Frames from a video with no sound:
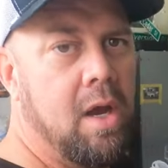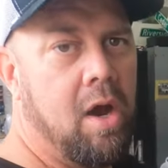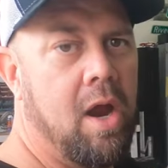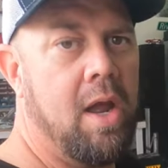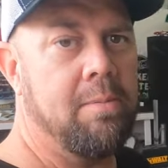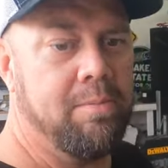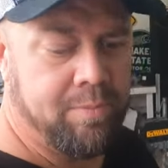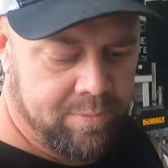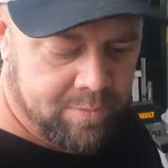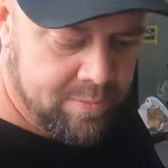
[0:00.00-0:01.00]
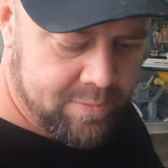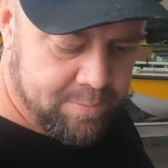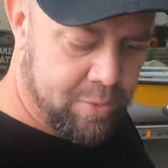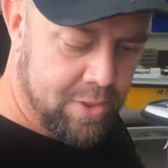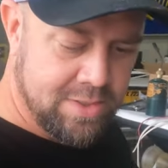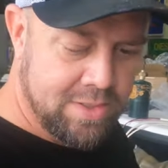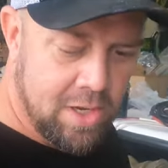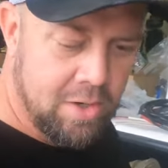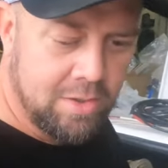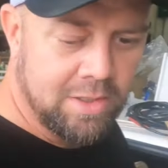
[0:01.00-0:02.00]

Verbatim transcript: All right, pretty stoked,